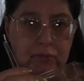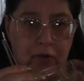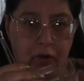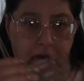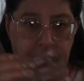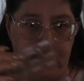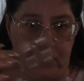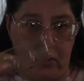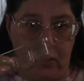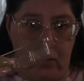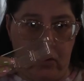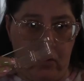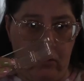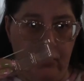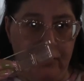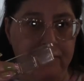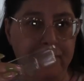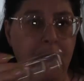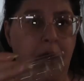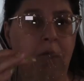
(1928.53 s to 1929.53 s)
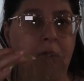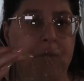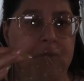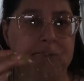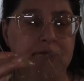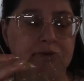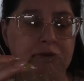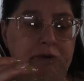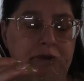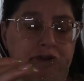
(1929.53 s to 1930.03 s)
On cold throw,
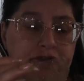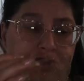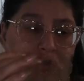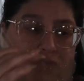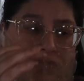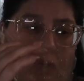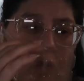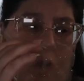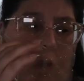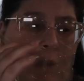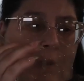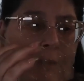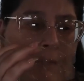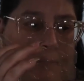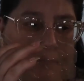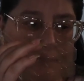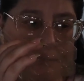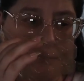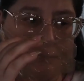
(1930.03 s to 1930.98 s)
it's really strong.